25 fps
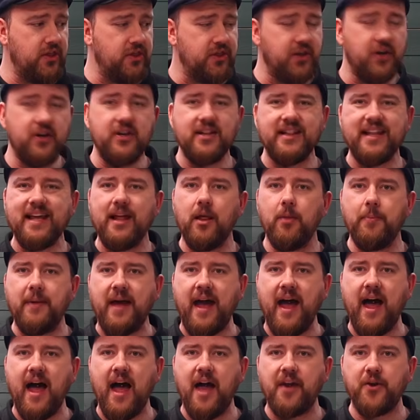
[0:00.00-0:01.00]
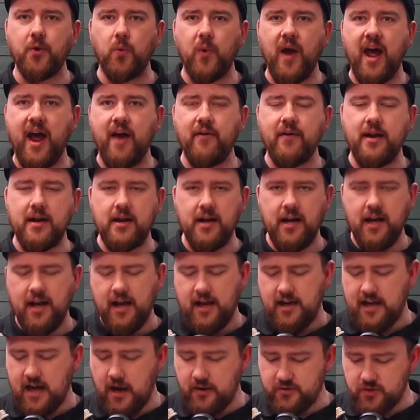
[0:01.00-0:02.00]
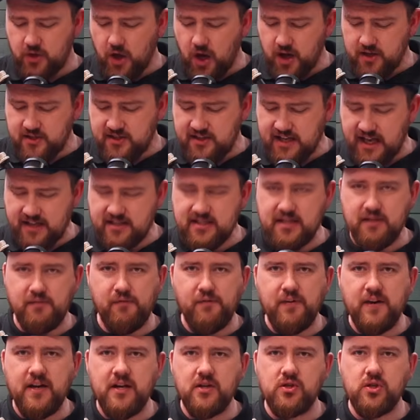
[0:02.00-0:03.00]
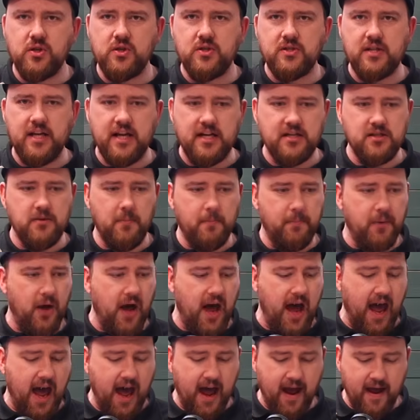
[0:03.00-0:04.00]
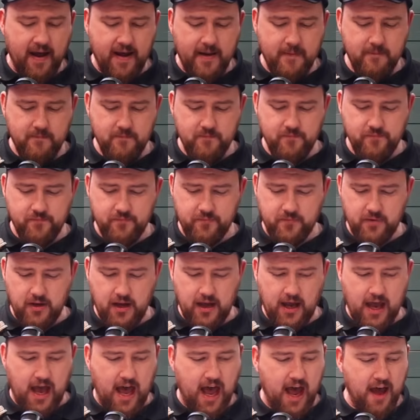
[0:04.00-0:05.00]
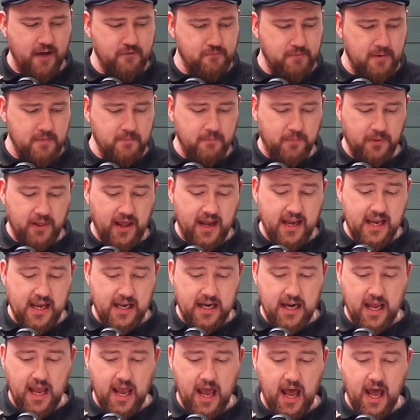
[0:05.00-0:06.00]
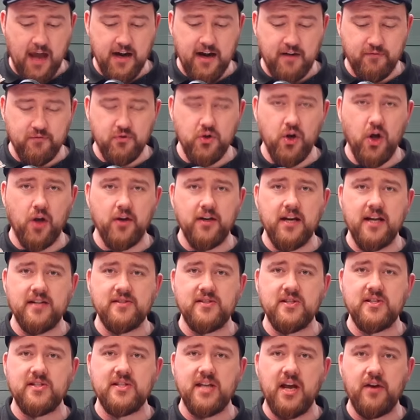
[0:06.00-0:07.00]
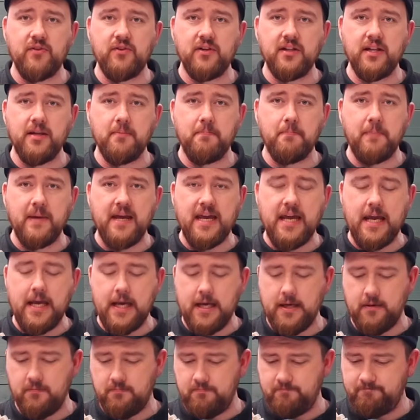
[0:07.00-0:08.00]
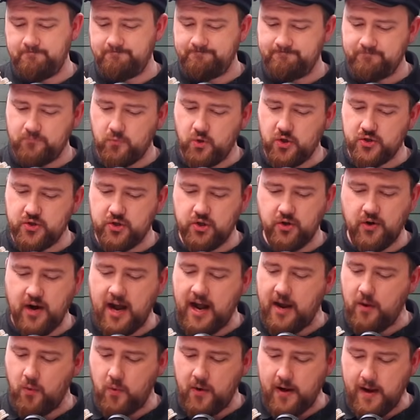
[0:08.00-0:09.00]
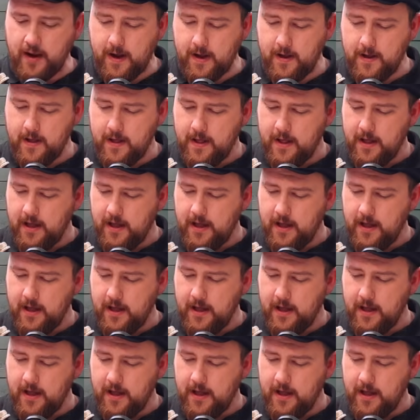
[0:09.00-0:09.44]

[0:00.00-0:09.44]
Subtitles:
they're a little bit harder wearing. Now, it's got a satin finish as this, but I've been playing it and I've not necessarily been, what's the right way?